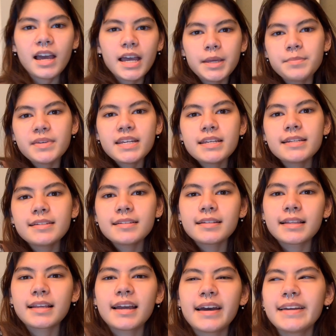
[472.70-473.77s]
I mean,
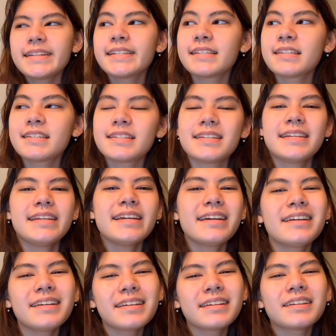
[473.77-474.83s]
I see
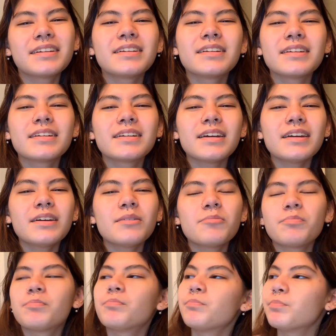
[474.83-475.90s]
it,
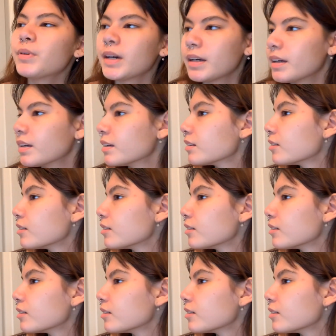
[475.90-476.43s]
but